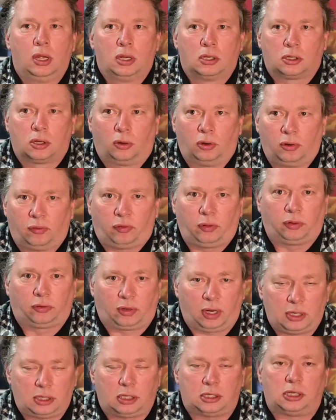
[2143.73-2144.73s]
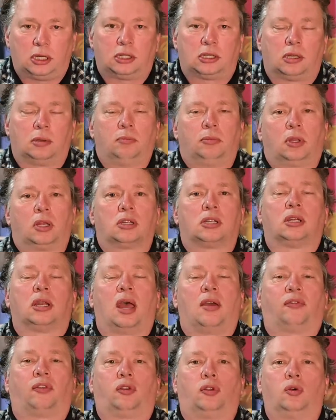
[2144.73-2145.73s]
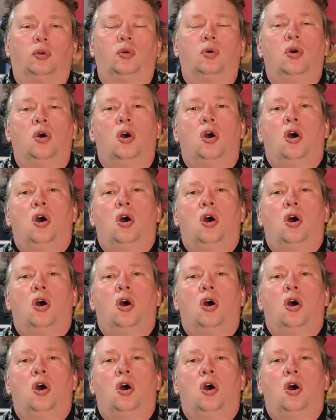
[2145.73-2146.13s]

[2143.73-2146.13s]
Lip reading: so the filtration system doesn't have to